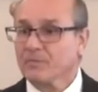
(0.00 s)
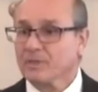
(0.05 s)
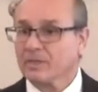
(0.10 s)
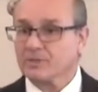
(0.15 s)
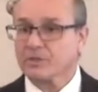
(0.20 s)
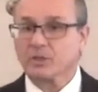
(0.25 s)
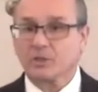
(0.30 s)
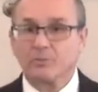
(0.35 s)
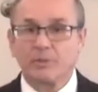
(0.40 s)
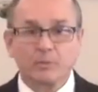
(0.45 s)

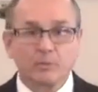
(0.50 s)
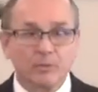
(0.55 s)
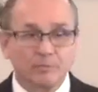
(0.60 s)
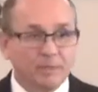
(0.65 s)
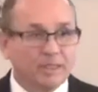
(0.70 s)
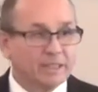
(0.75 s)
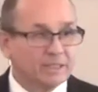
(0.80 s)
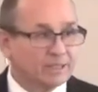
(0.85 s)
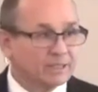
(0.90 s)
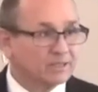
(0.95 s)
It's going to be
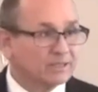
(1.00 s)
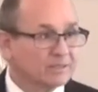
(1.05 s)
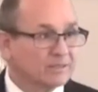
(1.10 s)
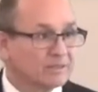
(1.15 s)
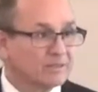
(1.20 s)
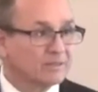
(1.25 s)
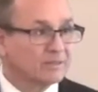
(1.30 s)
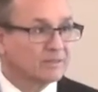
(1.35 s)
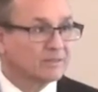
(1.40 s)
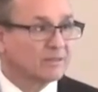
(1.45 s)
repeated.
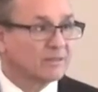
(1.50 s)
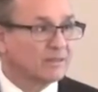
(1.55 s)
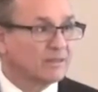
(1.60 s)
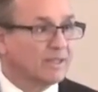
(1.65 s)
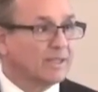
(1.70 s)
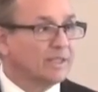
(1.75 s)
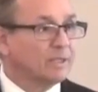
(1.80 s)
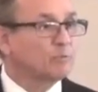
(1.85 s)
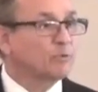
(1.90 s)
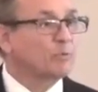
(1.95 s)

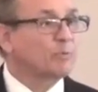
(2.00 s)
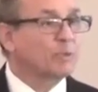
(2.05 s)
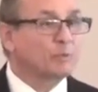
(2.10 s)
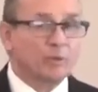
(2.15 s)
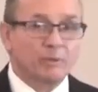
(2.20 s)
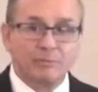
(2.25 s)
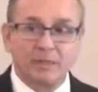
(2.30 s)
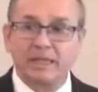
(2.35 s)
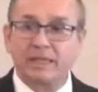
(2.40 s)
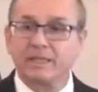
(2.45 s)
And it will be
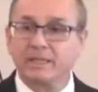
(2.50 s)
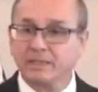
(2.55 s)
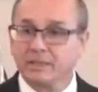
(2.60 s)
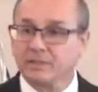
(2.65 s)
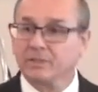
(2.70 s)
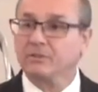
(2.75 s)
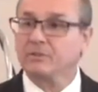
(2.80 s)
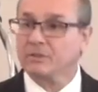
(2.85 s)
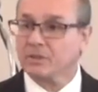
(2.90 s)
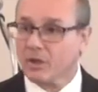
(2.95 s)
repeated
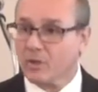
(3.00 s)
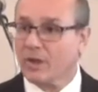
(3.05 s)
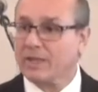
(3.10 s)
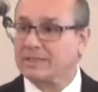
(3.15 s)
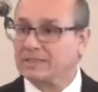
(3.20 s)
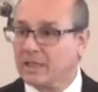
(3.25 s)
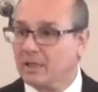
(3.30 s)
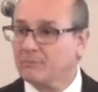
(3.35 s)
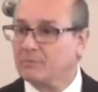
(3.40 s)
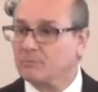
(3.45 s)
until
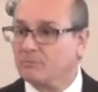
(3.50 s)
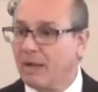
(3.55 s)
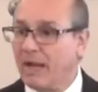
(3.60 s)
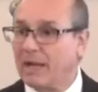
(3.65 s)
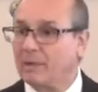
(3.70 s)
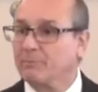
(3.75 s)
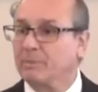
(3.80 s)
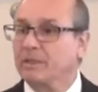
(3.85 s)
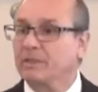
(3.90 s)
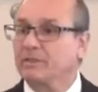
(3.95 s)
Christ comes
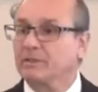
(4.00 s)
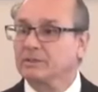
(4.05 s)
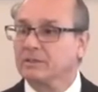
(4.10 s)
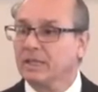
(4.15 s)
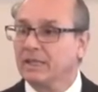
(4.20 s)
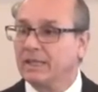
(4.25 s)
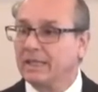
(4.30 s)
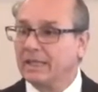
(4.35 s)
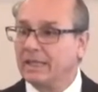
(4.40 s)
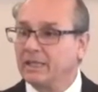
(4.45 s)
back,
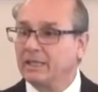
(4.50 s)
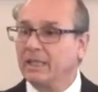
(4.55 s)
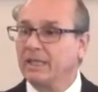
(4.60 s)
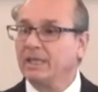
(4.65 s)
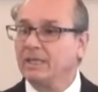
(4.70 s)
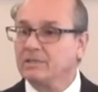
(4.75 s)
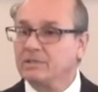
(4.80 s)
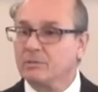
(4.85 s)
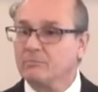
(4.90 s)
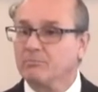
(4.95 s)
because he
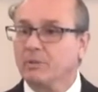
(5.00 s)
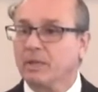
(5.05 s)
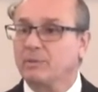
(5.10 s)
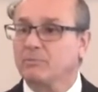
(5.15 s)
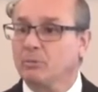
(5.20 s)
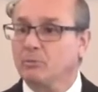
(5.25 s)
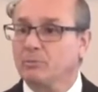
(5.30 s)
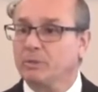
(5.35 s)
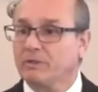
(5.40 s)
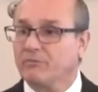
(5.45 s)
needs the
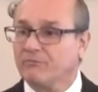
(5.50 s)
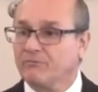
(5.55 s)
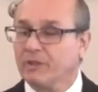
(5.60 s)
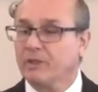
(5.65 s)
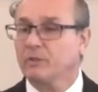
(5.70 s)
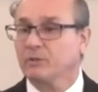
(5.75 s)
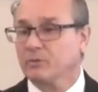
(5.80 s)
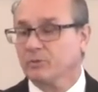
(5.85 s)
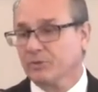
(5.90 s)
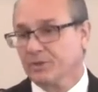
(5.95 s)
people to be
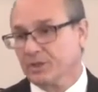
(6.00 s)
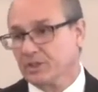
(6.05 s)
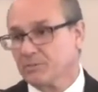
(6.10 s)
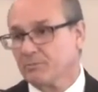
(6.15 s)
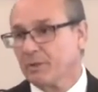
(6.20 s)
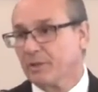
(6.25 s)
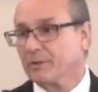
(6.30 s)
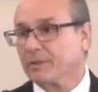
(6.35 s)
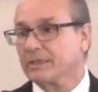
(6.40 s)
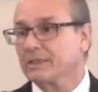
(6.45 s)
filled with the
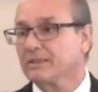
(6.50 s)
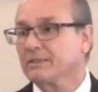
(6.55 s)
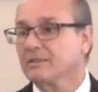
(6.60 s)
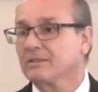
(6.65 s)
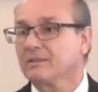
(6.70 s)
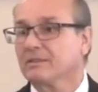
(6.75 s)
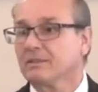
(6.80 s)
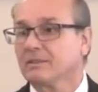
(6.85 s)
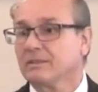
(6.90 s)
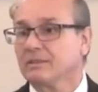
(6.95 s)
Spirit.
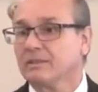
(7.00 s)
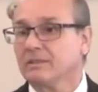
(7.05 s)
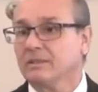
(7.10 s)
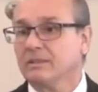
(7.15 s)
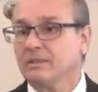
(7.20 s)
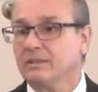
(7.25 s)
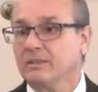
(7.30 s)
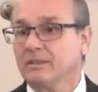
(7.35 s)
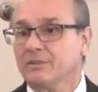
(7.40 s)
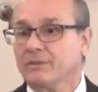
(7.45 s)

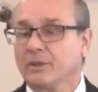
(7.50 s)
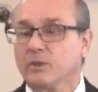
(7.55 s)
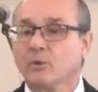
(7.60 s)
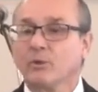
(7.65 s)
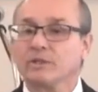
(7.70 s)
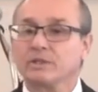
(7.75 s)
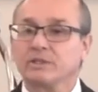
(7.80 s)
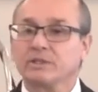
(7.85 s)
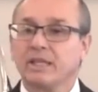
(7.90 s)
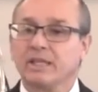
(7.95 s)
The
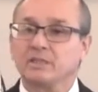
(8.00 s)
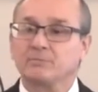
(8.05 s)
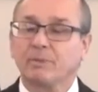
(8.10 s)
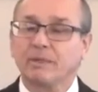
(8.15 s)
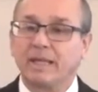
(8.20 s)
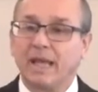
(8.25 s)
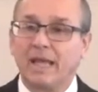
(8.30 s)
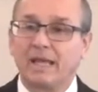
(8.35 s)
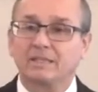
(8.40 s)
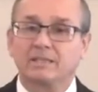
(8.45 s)
question has
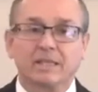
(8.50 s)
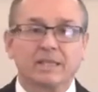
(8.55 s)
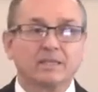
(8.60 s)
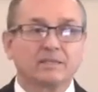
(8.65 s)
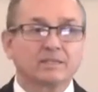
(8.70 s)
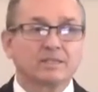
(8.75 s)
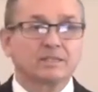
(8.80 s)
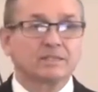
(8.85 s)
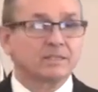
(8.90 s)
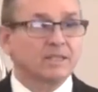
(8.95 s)
been
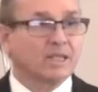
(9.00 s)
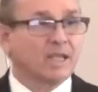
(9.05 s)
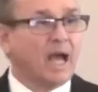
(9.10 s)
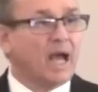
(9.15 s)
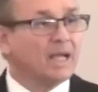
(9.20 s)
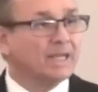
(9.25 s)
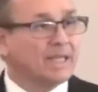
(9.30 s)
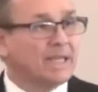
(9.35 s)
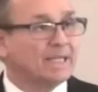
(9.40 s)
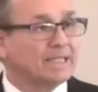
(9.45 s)
asked, does the
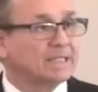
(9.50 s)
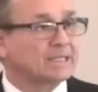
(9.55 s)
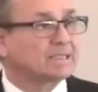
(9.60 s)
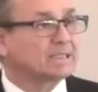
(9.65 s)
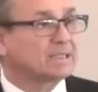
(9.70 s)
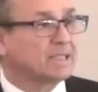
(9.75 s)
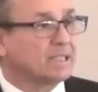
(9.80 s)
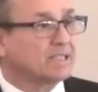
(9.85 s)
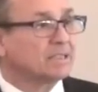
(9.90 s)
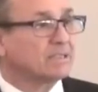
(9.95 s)
Godhead
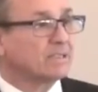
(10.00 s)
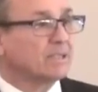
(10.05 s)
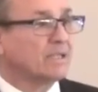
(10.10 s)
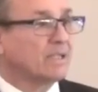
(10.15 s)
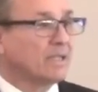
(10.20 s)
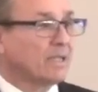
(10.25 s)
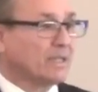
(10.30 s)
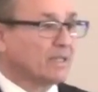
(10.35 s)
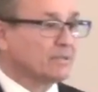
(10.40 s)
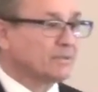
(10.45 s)
exist?
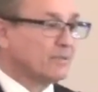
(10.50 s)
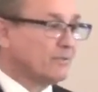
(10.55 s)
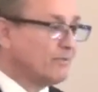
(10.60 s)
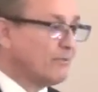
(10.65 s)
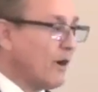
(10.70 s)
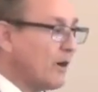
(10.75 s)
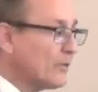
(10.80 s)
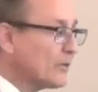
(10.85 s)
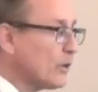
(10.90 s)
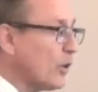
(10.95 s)
Is the
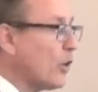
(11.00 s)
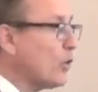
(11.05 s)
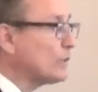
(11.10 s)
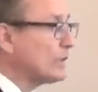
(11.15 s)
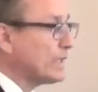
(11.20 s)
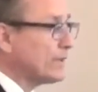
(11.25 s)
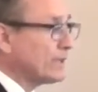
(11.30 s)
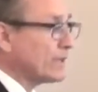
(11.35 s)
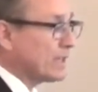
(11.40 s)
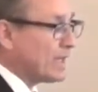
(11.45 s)
Father
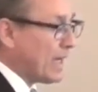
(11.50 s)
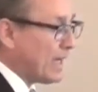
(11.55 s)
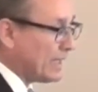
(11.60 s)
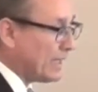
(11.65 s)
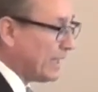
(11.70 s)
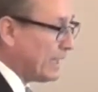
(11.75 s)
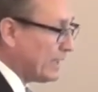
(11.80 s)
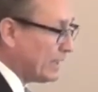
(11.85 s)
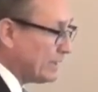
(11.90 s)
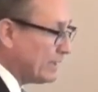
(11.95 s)
only the
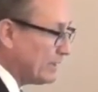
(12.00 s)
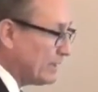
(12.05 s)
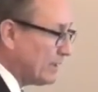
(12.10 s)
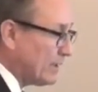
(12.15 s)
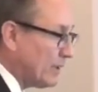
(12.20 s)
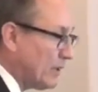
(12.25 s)
Godhead?